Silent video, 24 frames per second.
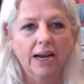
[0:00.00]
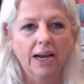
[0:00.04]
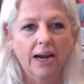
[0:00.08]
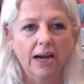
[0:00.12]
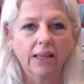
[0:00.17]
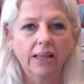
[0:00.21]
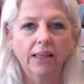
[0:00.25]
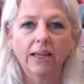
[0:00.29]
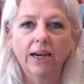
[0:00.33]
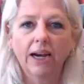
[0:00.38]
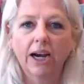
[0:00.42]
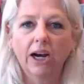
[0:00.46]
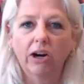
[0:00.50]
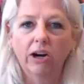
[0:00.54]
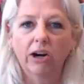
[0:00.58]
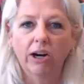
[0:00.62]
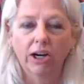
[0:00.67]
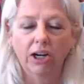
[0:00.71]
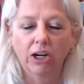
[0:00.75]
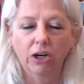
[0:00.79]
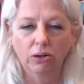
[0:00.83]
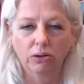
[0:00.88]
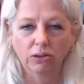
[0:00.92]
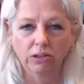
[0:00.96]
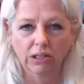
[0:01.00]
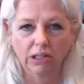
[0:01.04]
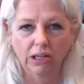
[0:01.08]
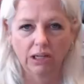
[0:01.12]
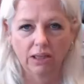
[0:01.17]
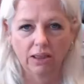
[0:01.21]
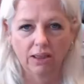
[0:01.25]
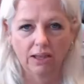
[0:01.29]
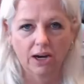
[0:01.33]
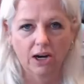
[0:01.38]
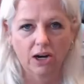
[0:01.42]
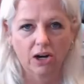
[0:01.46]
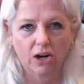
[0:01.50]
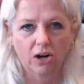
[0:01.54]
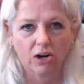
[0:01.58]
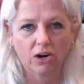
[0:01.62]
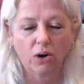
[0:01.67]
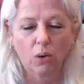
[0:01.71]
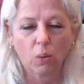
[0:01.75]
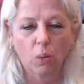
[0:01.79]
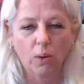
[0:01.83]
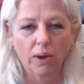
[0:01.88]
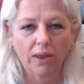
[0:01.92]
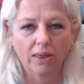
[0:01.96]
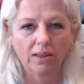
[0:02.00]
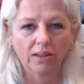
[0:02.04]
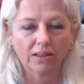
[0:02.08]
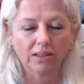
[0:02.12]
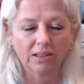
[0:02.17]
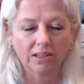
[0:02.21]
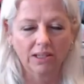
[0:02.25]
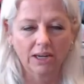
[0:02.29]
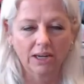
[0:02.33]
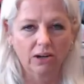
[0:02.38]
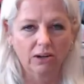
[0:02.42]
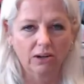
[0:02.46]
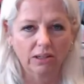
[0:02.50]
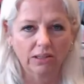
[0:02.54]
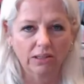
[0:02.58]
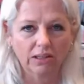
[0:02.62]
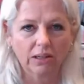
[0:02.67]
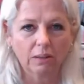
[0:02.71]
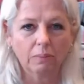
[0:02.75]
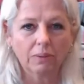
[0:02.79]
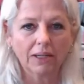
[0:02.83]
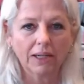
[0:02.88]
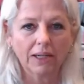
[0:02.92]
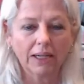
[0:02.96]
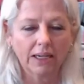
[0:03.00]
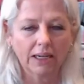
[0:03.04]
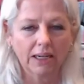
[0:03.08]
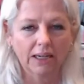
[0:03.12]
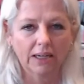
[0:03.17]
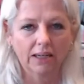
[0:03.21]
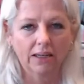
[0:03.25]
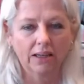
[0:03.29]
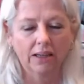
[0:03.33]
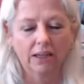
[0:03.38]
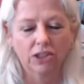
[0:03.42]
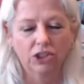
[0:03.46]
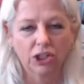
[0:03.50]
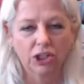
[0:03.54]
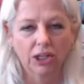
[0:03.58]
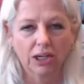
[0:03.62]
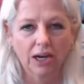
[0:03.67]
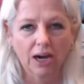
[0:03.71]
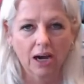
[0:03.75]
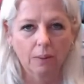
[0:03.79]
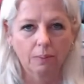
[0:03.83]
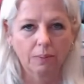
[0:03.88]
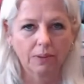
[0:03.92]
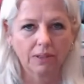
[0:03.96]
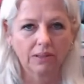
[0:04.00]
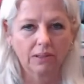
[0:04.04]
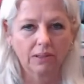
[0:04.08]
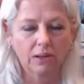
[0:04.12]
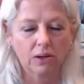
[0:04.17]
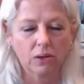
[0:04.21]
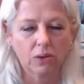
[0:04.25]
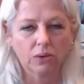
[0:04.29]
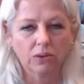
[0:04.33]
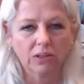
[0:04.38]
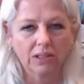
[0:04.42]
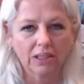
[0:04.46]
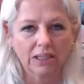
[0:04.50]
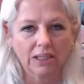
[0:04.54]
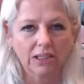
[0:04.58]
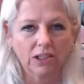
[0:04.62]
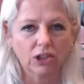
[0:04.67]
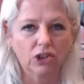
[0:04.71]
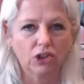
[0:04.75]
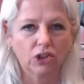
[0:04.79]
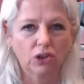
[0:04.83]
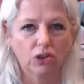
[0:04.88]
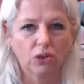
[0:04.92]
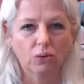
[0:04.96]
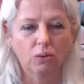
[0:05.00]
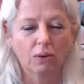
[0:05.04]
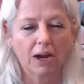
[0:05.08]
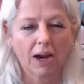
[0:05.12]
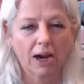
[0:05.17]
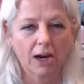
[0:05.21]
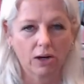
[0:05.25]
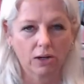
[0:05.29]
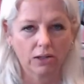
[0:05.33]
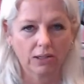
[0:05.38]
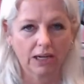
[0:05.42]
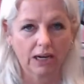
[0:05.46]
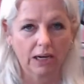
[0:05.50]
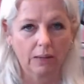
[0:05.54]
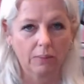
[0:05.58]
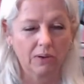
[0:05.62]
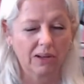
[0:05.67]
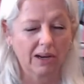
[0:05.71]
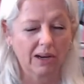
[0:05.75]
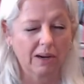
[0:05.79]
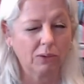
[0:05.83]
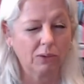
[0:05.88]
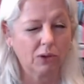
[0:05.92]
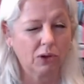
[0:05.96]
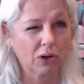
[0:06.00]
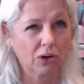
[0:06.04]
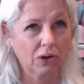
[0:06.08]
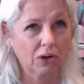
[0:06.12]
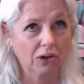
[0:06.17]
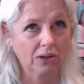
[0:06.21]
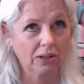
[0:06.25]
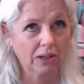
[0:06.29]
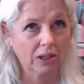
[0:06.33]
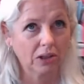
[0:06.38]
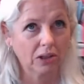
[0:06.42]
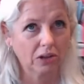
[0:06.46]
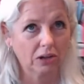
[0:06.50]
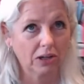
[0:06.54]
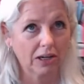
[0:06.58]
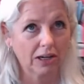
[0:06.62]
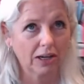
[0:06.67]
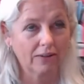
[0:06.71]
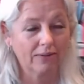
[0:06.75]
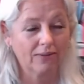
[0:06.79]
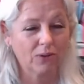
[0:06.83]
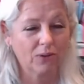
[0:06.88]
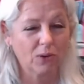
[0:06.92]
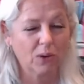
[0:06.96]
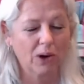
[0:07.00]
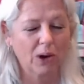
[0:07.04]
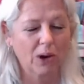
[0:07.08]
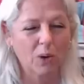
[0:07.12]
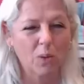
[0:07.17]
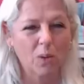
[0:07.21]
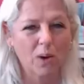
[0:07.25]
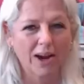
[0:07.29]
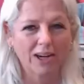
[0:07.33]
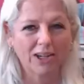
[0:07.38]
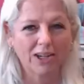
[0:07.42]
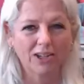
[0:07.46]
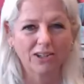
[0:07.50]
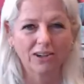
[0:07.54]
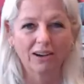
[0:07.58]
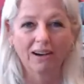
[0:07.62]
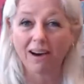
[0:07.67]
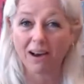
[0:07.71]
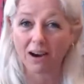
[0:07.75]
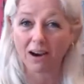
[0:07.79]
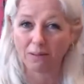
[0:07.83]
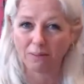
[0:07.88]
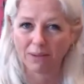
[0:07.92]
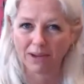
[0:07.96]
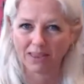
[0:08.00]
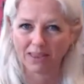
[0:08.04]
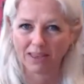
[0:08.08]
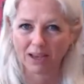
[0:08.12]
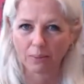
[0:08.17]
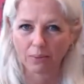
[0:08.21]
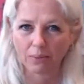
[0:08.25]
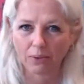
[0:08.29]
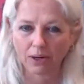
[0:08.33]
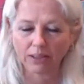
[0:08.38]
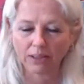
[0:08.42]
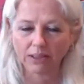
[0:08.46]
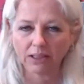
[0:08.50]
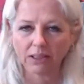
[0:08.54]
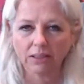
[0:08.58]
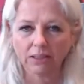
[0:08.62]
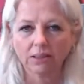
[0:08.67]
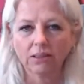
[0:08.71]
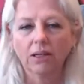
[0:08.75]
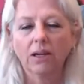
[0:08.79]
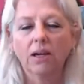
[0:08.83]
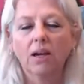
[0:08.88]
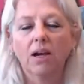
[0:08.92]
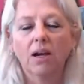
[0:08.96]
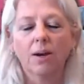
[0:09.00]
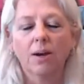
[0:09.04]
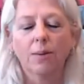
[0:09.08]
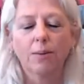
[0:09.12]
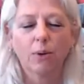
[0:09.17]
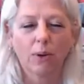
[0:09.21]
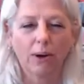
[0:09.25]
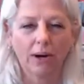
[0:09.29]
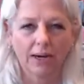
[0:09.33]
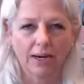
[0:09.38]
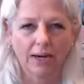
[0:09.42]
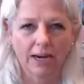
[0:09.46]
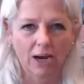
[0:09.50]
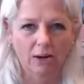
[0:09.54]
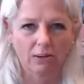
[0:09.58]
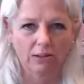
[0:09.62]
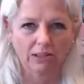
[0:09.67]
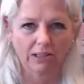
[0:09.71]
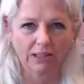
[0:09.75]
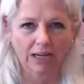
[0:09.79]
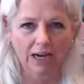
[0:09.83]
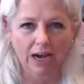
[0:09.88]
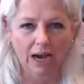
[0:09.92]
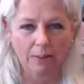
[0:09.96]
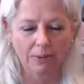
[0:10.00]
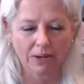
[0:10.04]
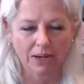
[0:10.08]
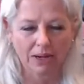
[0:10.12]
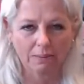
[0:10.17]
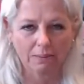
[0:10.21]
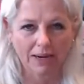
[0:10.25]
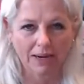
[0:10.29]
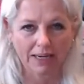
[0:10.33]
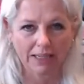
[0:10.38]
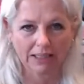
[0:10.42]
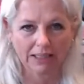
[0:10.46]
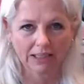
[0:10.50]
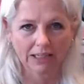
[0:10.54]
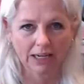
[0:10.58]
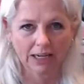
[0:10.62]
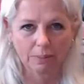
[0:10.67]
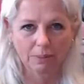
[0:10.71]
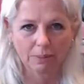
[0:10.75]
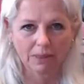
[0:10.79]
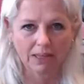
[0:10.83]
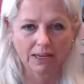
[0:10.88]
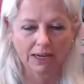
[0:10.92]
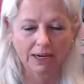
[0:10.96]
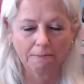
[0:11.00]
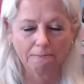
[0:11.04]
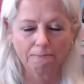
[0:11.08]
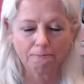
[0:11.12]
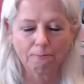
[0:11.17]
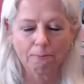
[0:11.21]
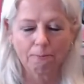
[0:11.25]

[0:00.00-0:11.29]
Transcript: And then Harriet goes in there when the snare is completed, and then she copies those into Airtable. And I'm currently looking for a way to automate that process, but right now it's a copy and paste type thing.